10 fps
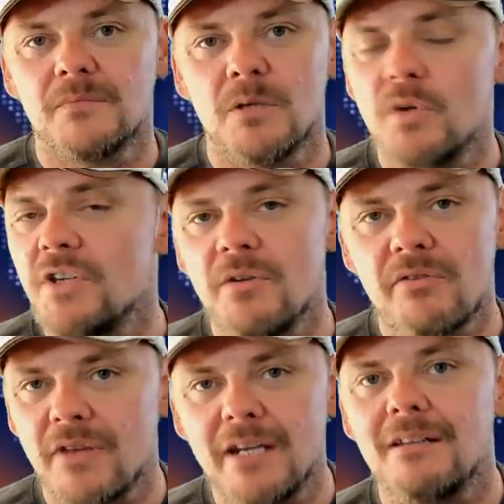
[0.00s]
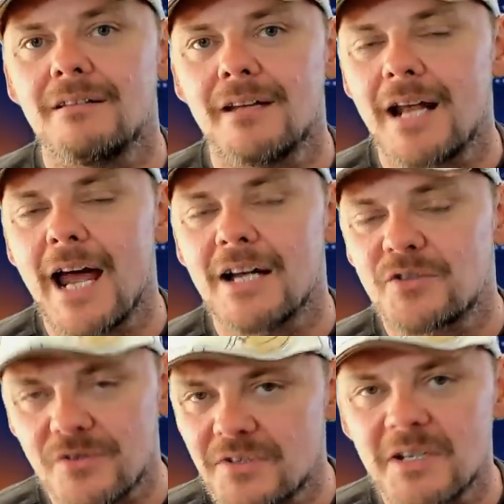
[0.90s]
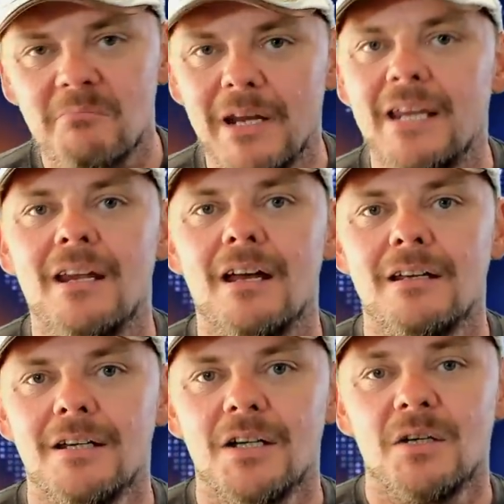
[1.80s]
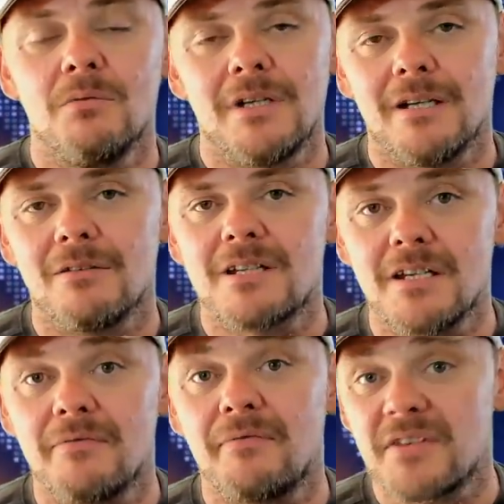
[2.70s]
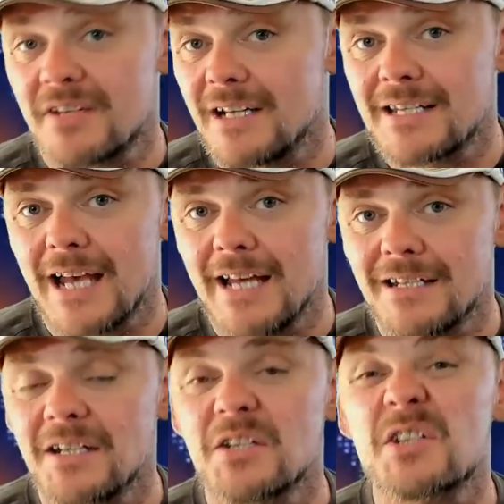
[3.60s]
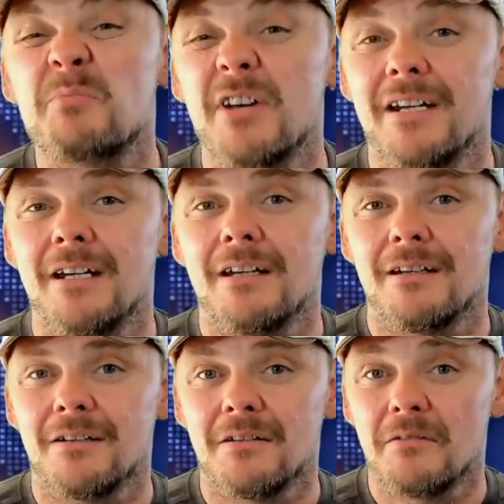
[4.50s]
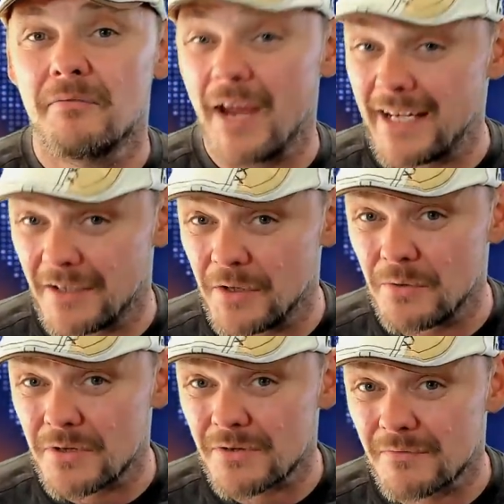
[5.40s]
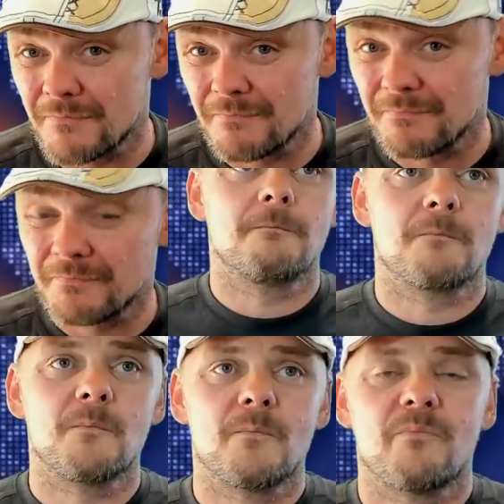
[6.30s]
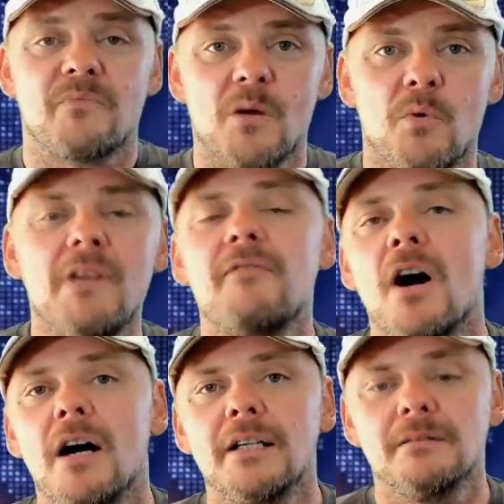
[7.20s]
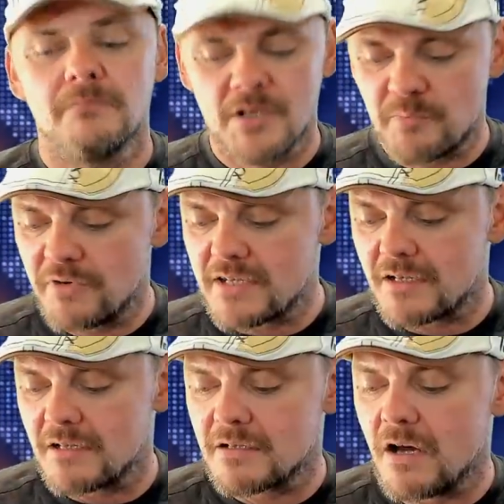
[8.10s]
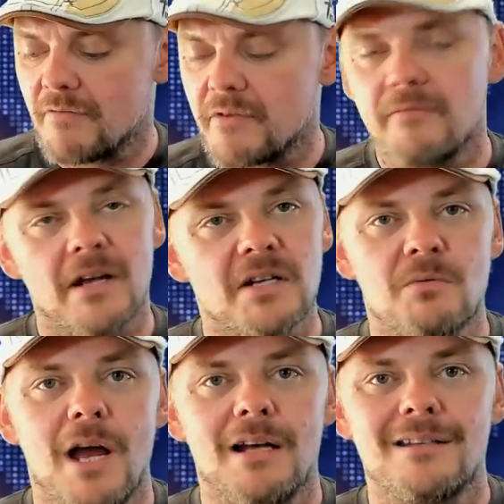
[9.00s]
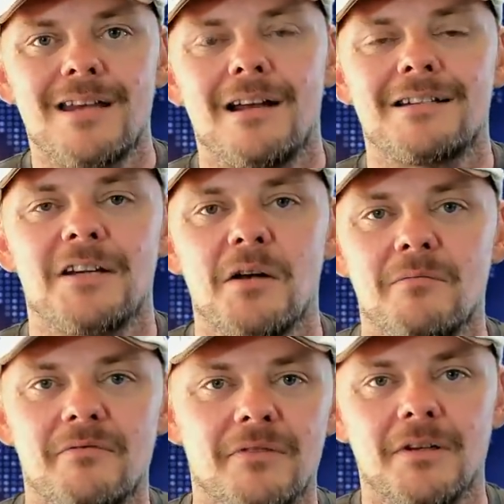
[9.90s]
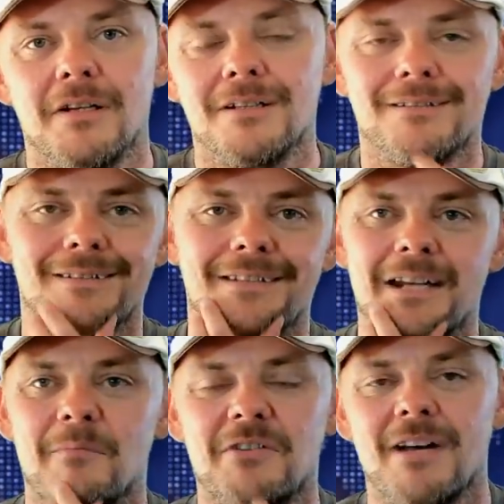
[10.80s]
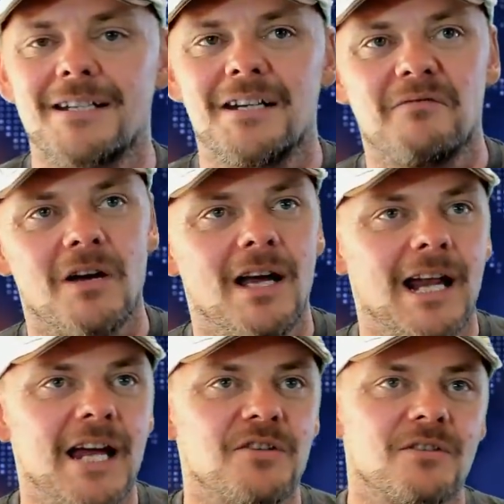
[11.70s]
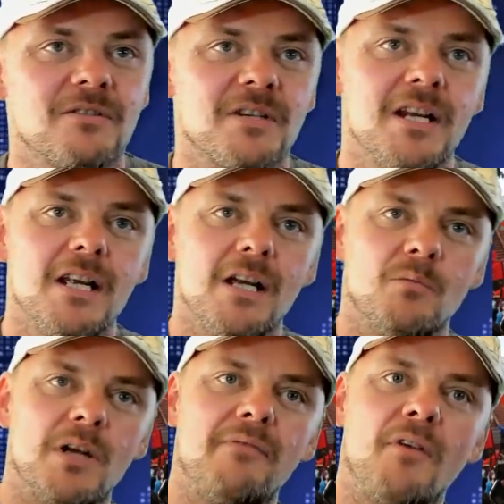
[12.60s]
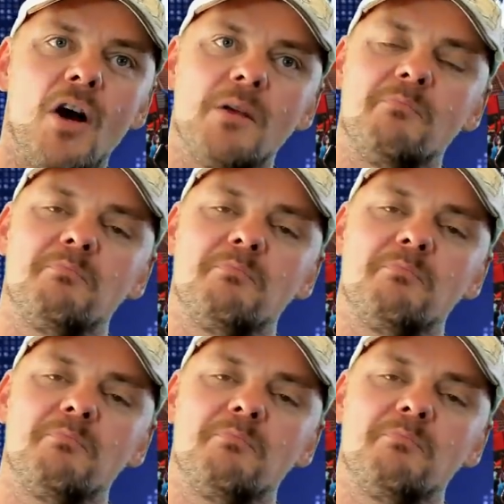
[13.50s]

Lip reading: Wouldn't you think that our trusted media were guilty of facilitating and spreading fake news? What if I, as president of the Venezuelan Telescope for Democratic Violations, what if I